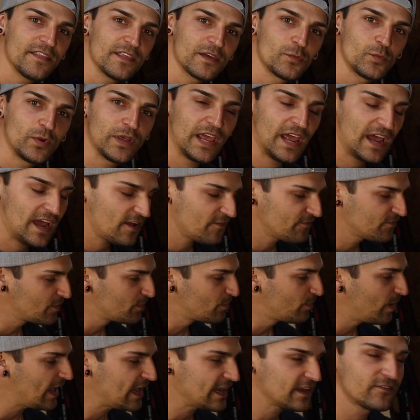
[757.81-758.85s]
that we have the
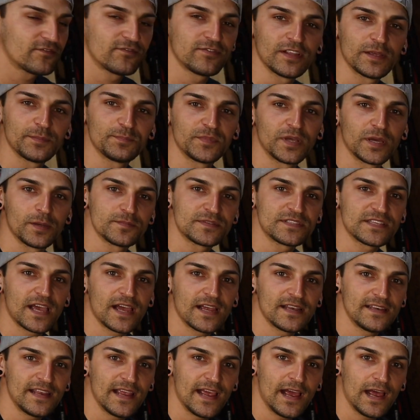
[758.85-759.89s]
bike flipped
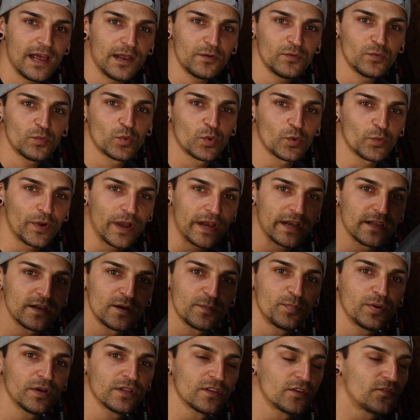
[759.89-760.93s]
upside down, we're ready to
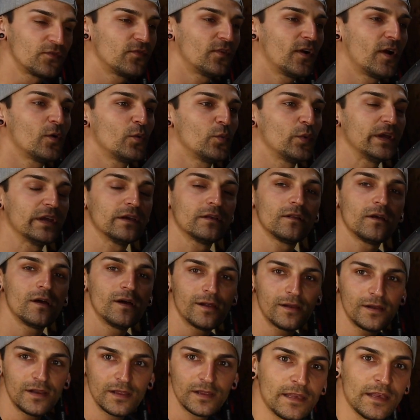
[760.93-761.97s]
put the front wheel
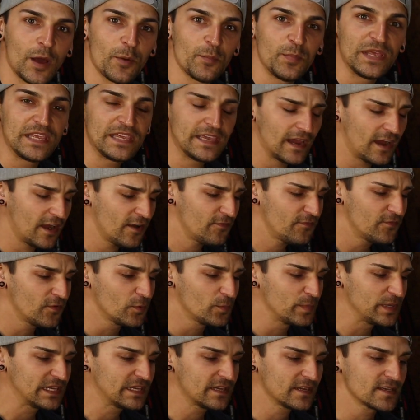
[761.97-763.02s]
on. Now be careful
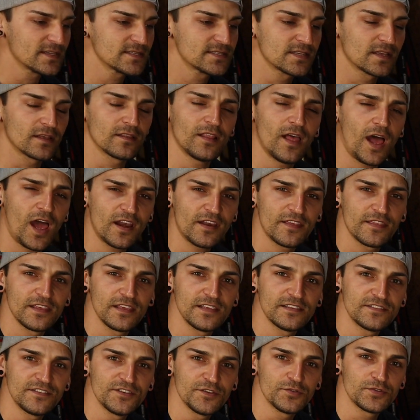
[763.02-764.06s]
because a lot of
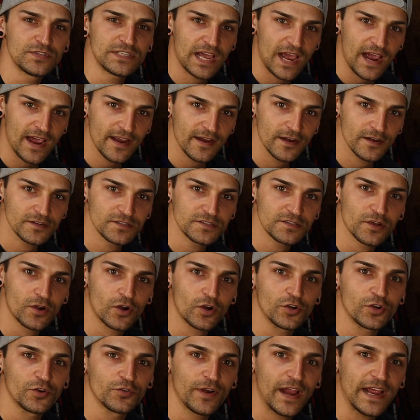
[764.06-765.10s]
these new tires
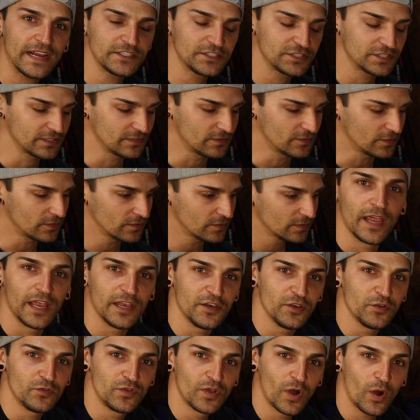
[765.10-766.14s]
are directional
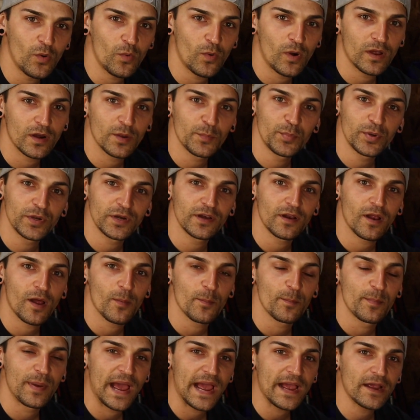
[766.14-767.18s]
and you don't want to put it
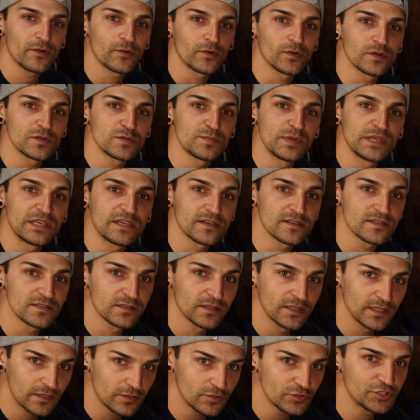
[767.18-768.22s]
on backwards because
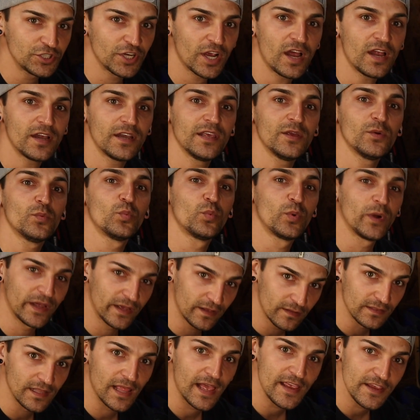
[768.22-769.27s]
little Johnny
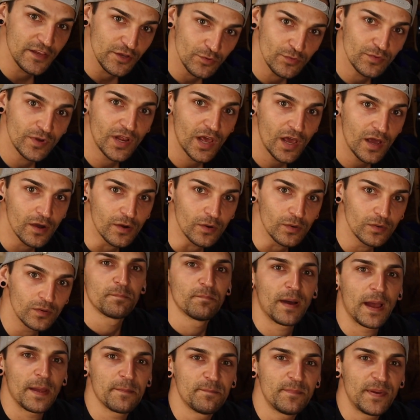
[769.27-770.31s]
will let you know.
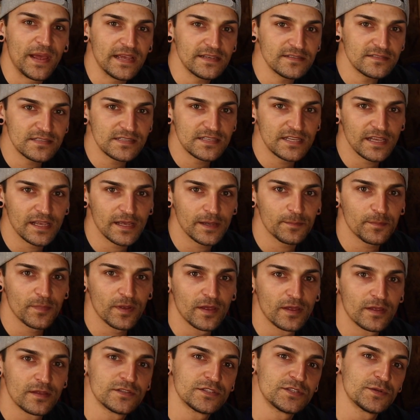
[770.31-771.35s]
My best tip
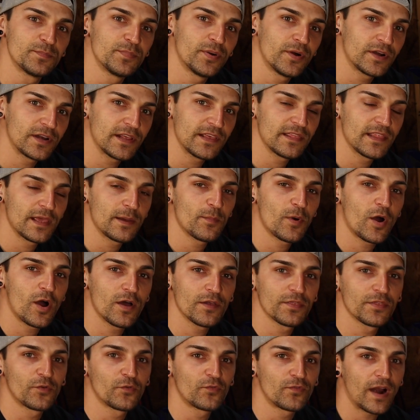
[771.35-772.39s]
to putting them
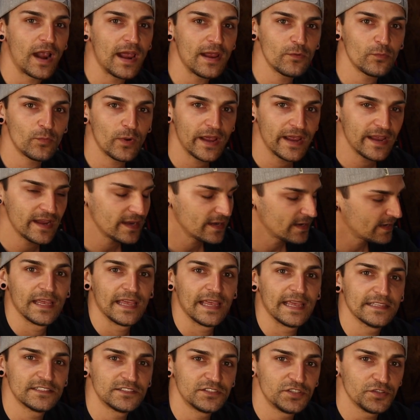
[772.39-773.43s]
on the right way
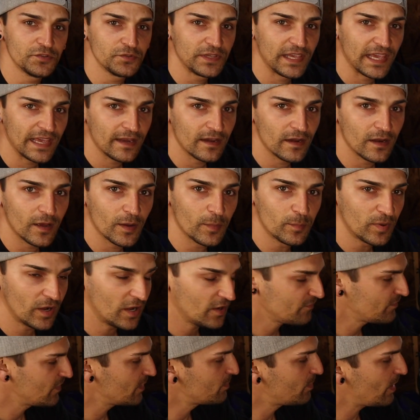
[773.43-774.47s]
is to get
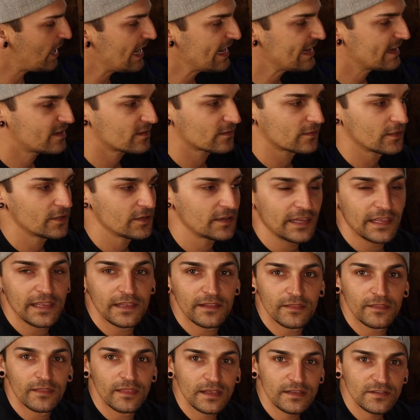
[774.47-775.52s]
above the bike
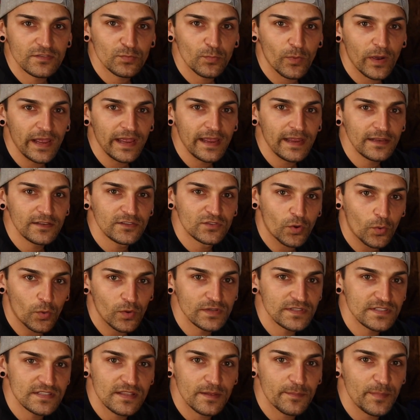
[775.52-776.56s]
looking this way
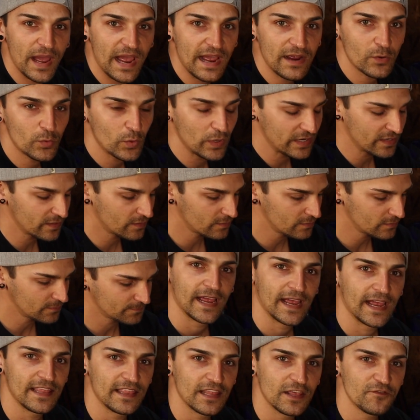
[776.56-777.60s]
towards the back wheel
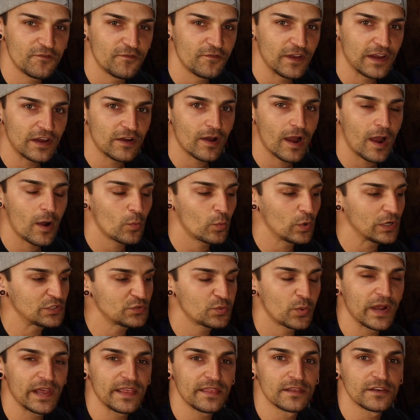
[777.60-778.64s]
and then figure out which
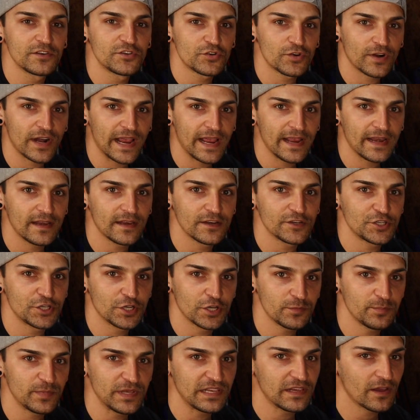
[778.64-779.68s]
way the tread
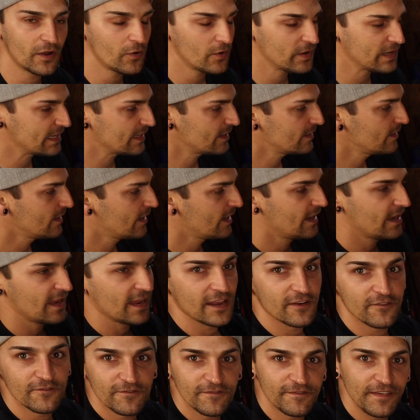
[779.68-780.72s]
should be going
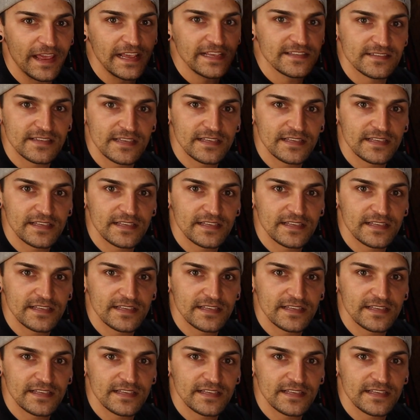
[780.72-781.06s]
and face